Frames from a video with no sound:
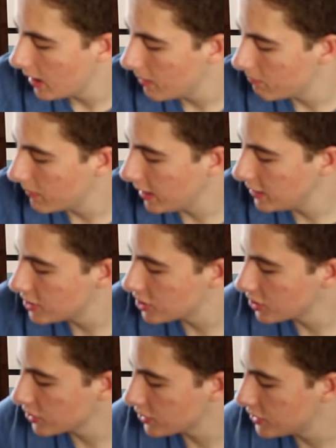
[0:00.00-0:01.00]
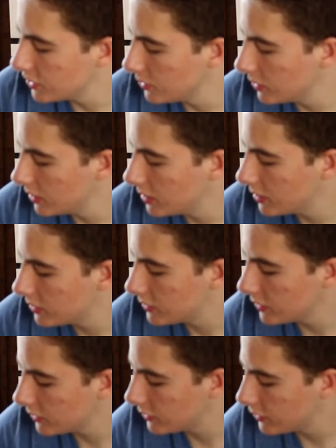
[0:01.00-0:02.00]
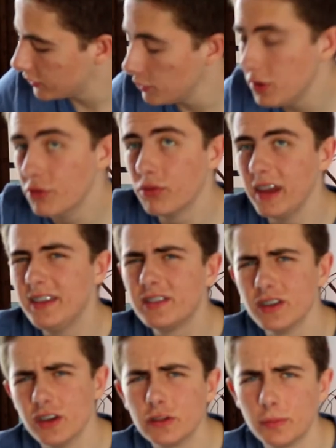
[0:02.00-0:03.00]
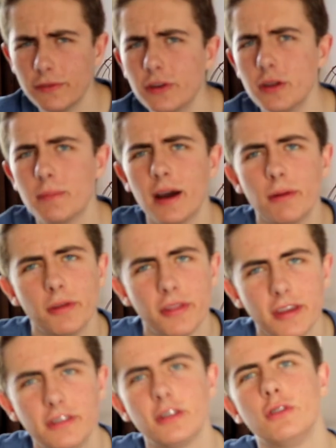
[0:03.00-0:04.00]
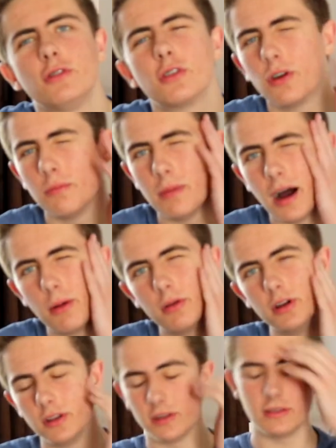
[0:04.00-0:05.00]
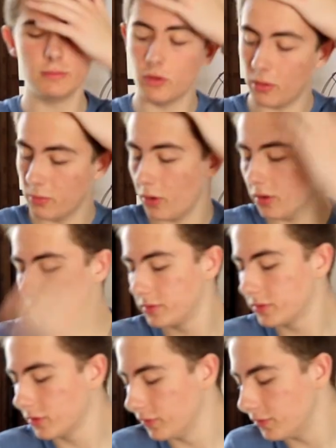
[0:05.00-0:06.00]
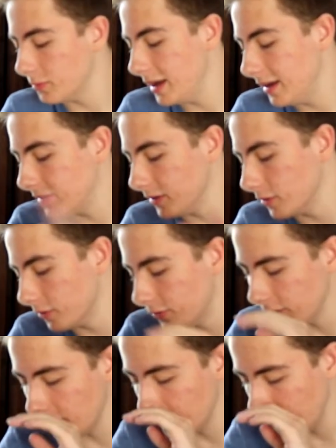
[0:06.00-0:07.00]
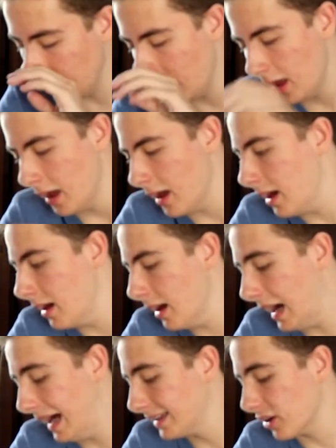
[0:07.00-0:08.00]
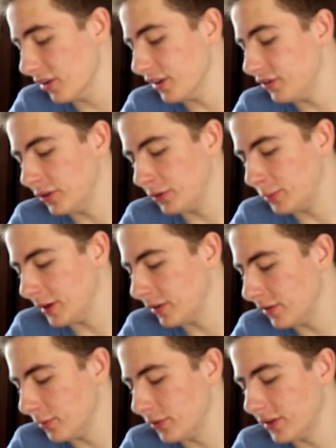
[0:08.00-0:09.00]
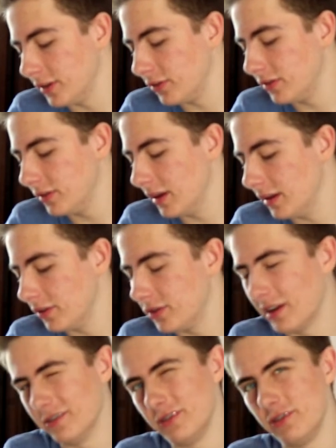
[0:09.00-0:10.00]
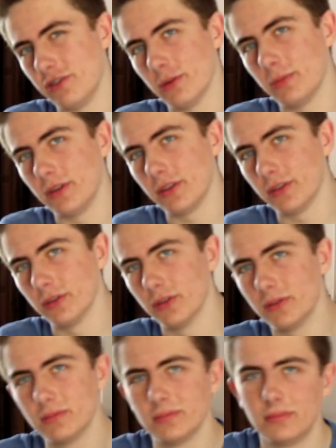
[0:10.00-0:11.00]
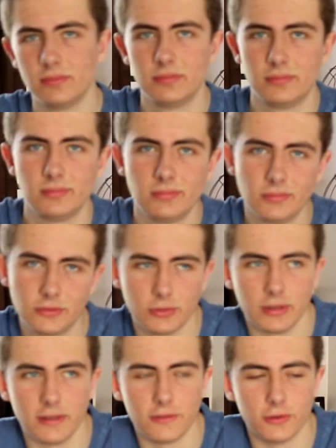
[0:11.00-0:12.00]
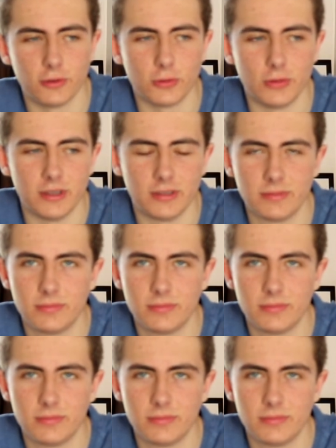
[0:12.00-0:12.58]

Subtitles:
Make sure to do your research before you buy one of these. Don't just go off my word. What's good for me isn't good for you. I got this just because it was in a charity shop, and I thought 24 quid.